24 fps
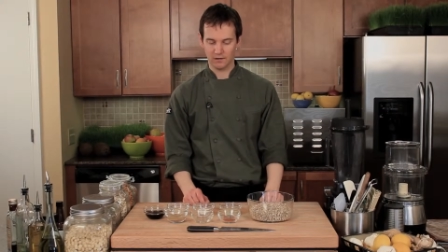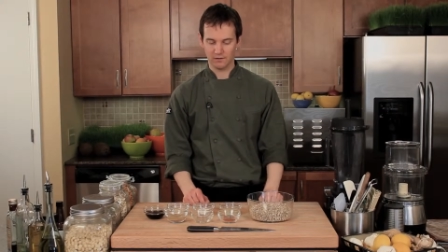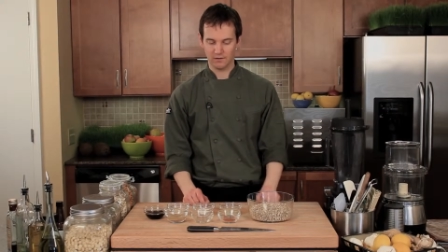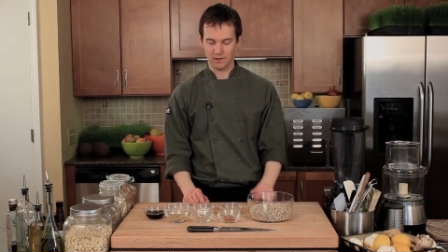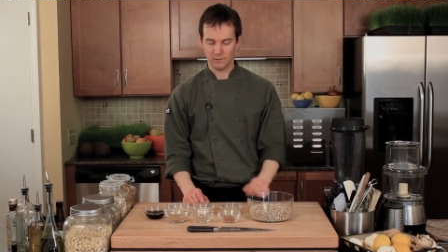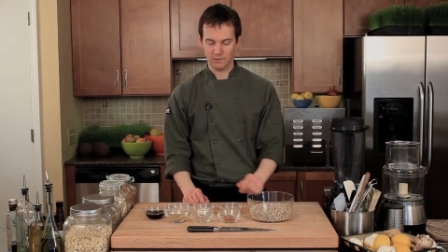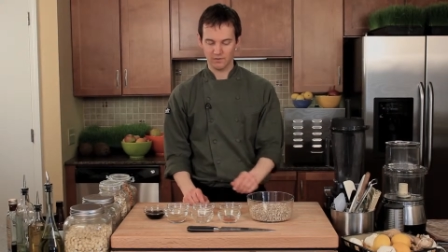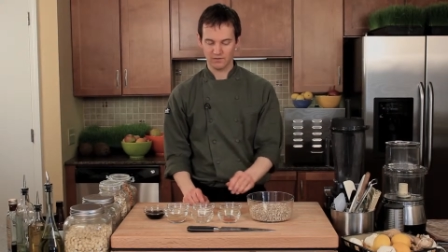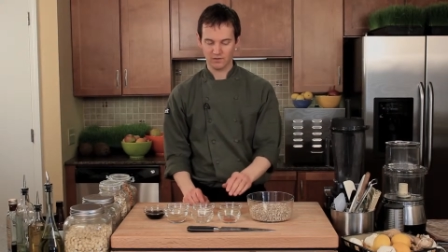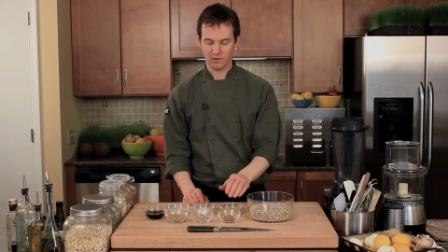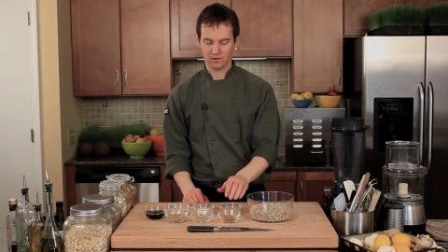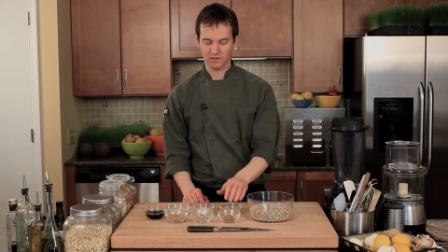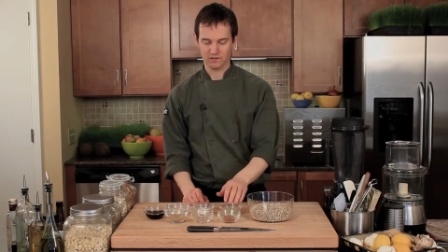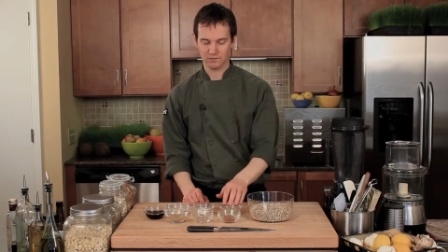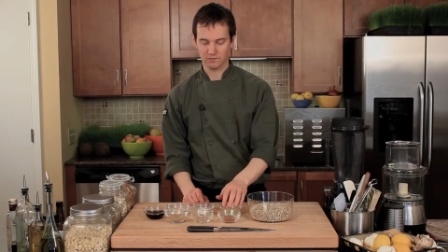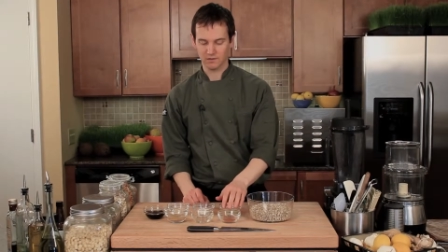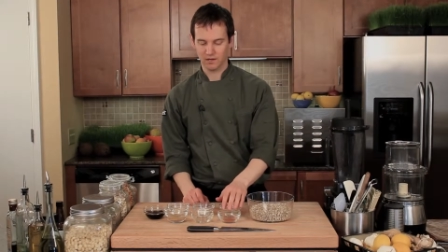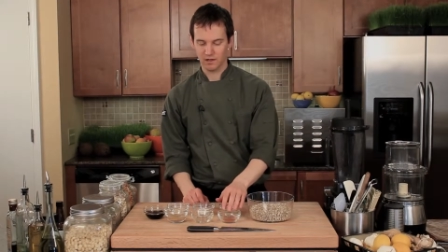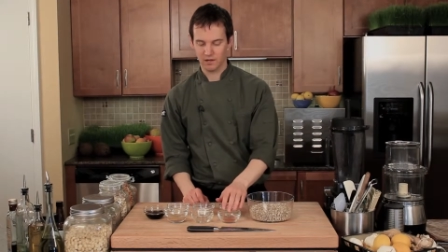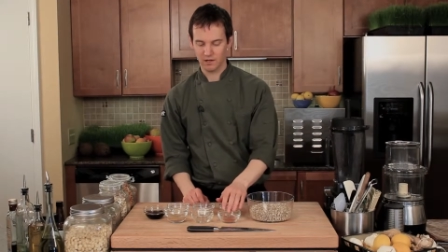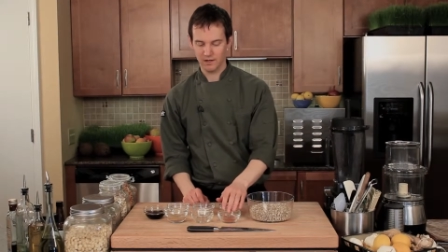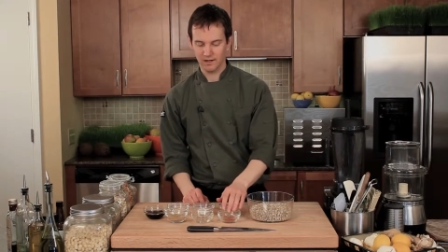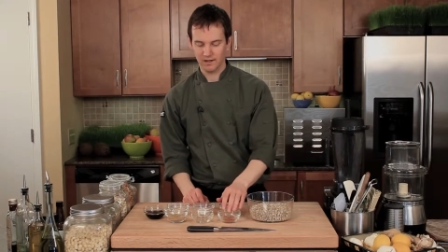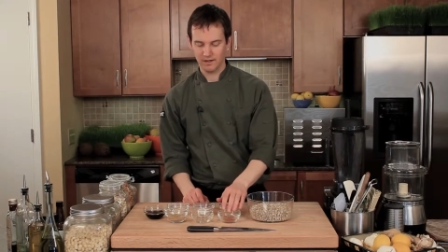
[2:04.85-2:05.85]
Then we've got some
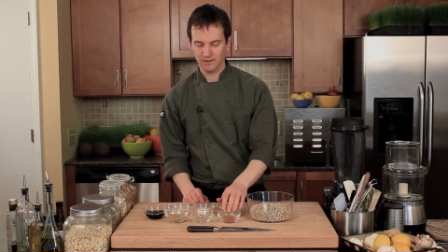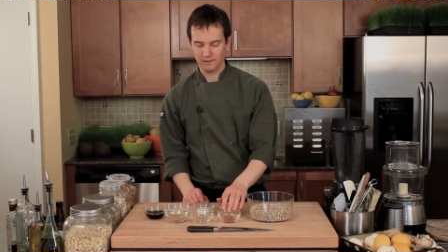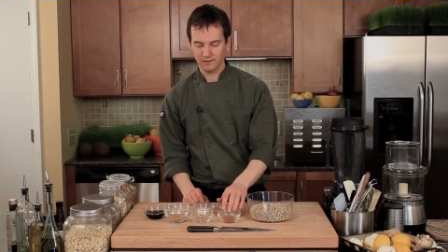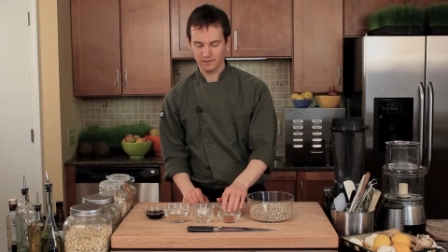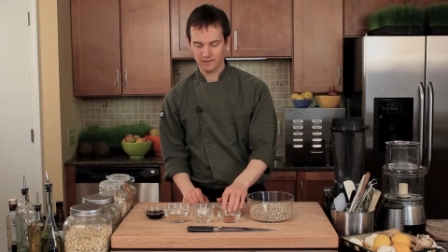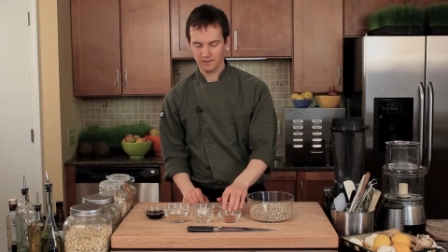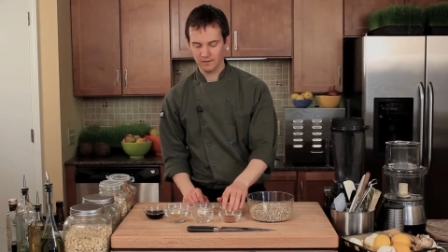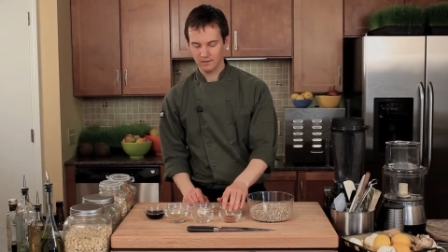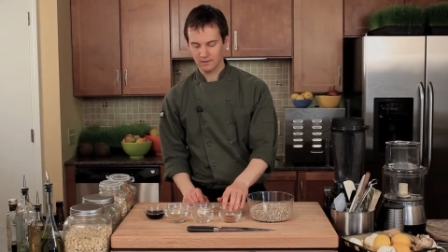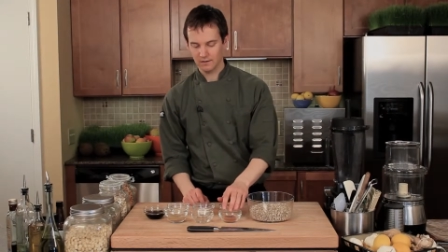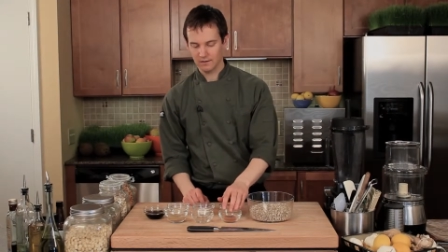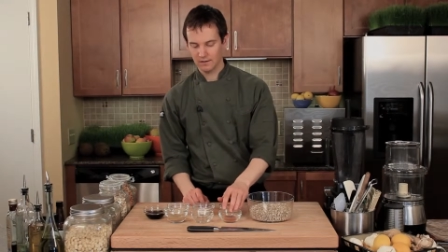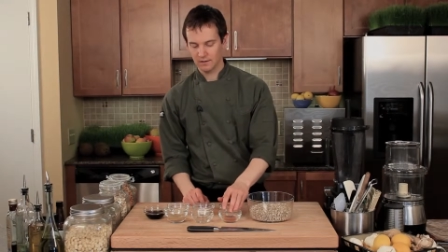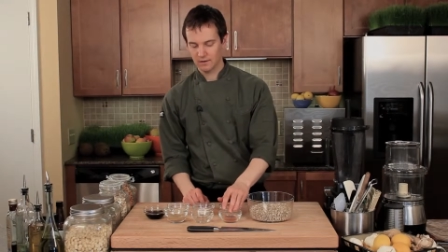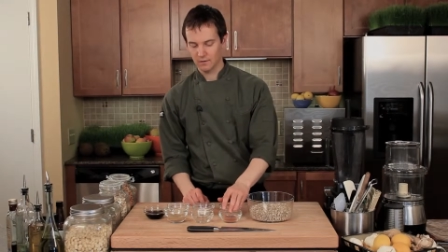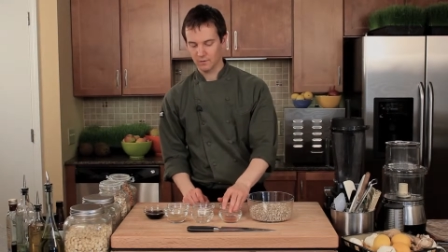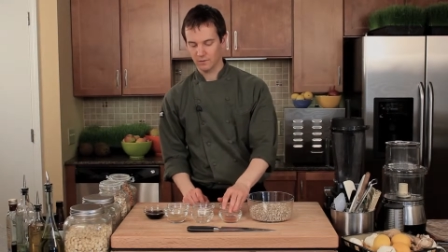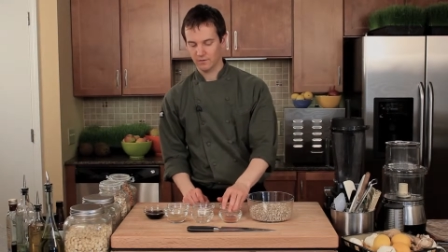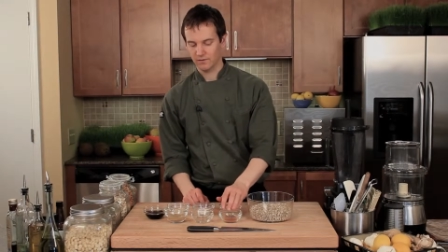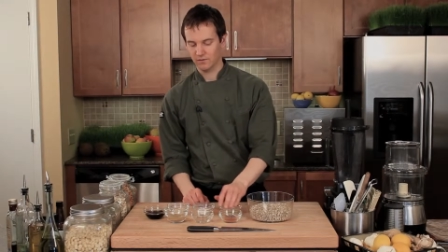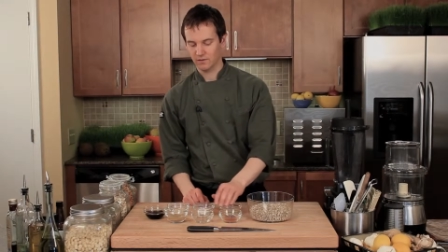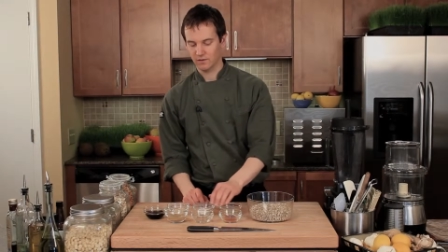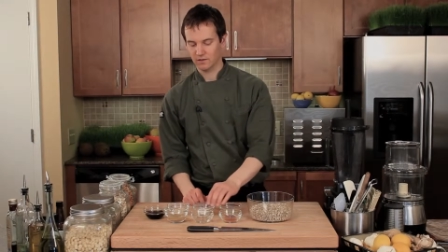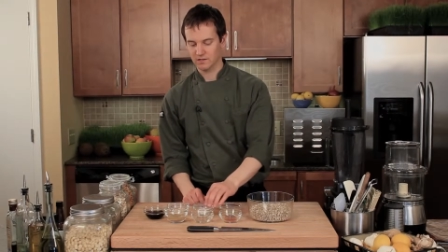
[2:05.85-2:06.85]
cayenne,
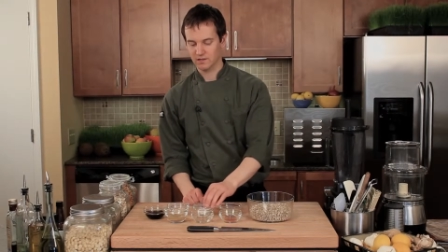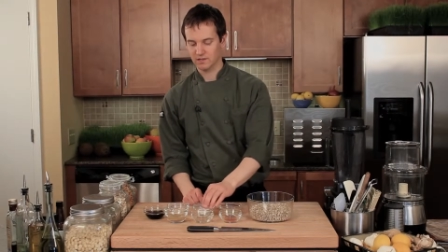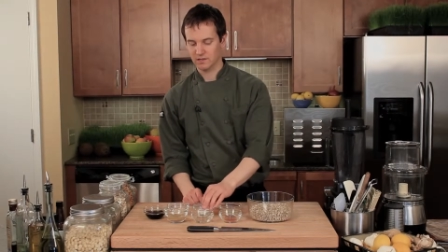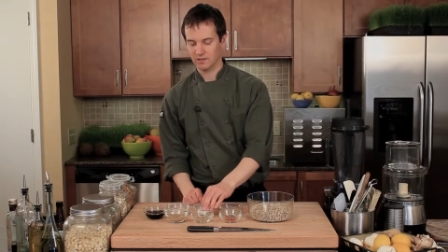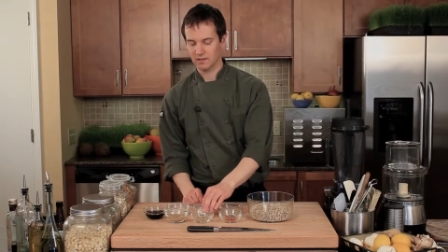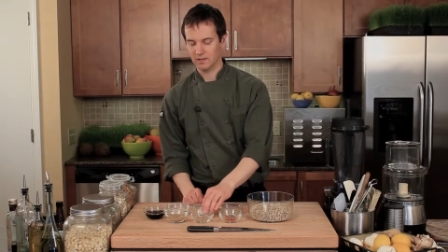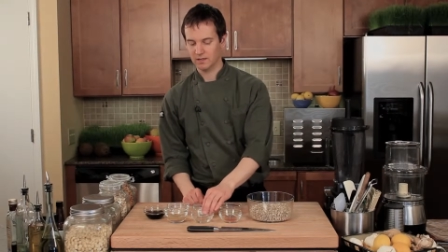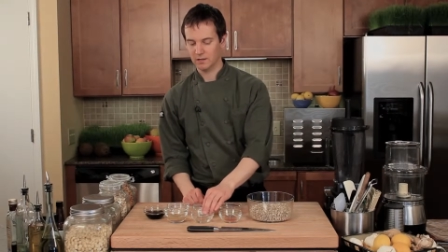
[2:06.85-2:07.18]
we've got a